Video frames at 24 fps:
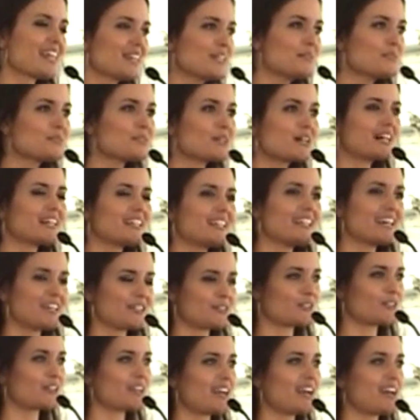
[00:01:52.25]
It was on
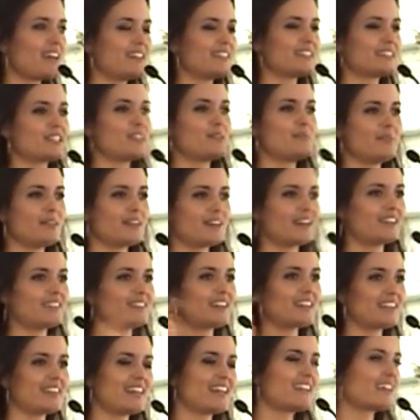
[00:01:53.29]
yesterday, and it's going to be on,
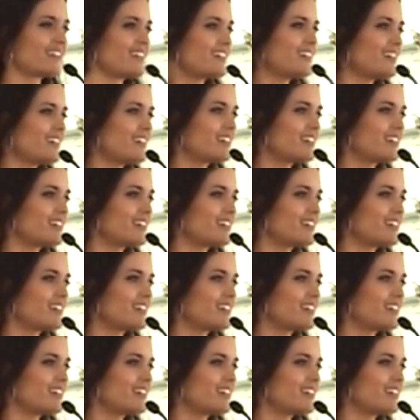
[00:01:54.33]
I think,